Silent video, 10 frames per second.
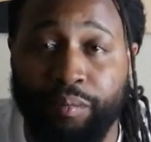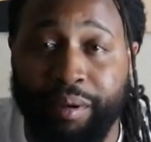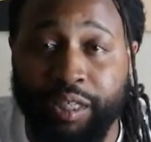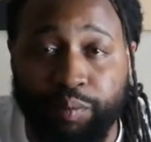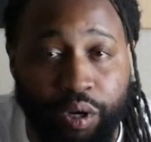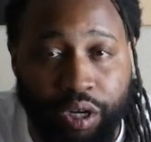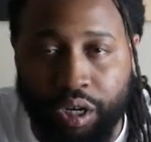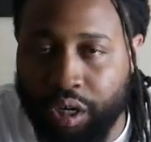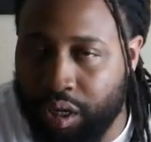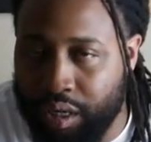baseball
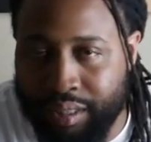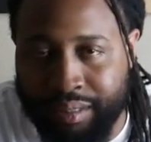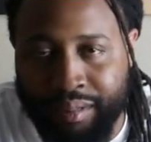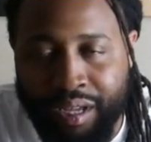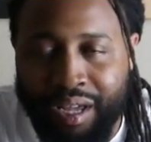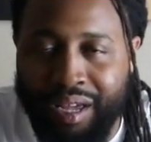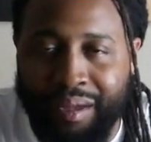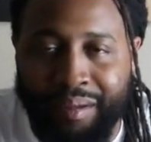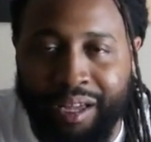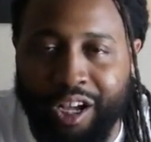cards
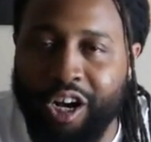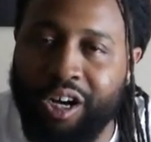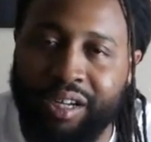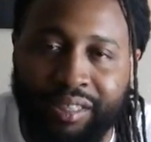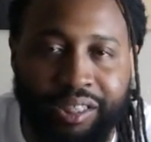and cars